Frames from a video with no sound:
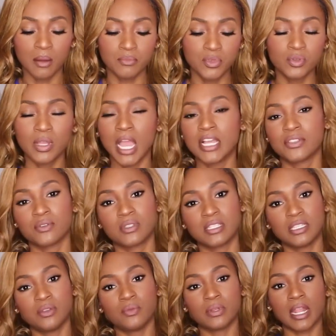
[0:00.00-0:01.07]
You guys will
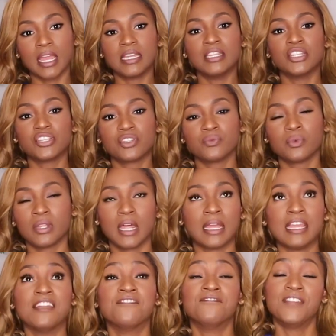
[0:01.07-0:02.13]
see when
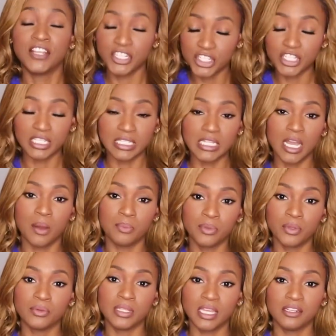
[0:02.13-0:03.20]
I eventually
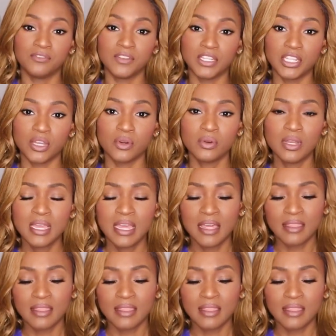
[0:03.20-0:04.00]
upload that video